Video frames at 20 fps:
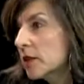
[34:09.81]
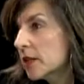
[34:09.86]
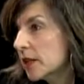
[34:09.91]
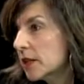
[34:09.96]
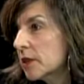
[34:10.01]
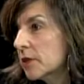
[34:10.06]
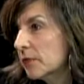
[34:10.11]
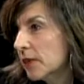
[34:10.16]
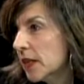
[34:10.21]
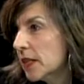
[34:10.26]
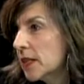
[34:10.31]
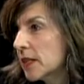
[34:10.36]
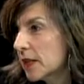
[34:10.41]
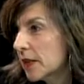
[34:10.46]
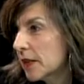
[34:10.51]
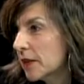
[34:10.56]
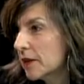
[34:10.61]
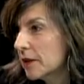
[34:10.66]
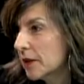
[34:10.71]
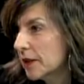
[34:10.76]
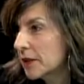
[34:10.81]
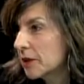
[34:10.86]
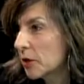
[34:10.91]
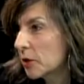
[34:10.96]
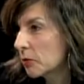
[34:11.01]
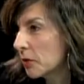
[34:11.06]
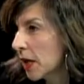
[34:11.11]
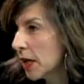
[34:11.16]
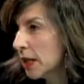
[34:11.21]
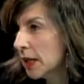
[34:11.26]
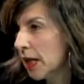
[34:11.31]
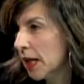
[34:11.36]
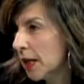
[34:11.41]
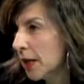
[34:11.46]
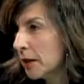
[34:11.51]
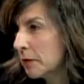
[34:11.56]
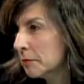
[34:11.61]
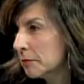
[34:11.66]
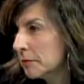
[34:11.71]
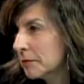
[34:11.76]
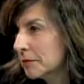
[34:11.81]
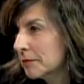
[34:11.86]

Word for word: let's face it, it's a mm. great name.